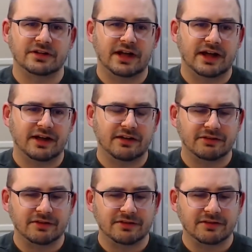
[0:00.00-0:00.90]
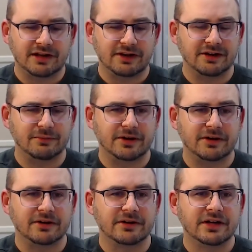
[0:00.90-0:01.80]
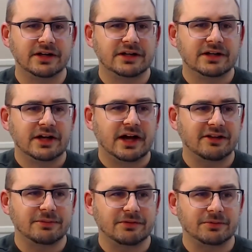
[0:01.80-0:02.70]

So this is an area where hospitals